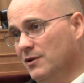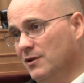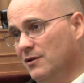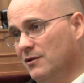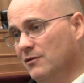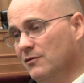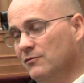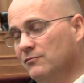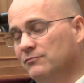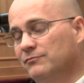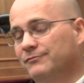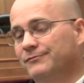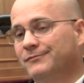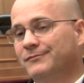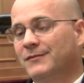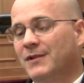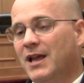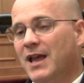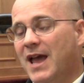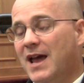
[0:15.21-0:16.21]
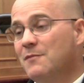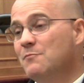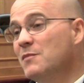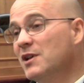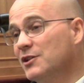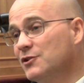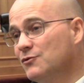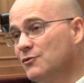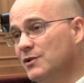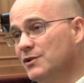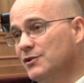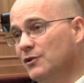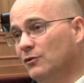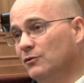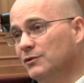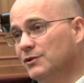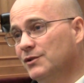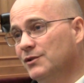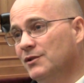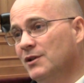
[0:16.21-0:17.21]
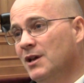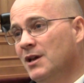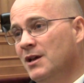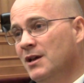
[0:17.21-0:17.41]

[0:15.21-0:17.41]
you know, had mixed results.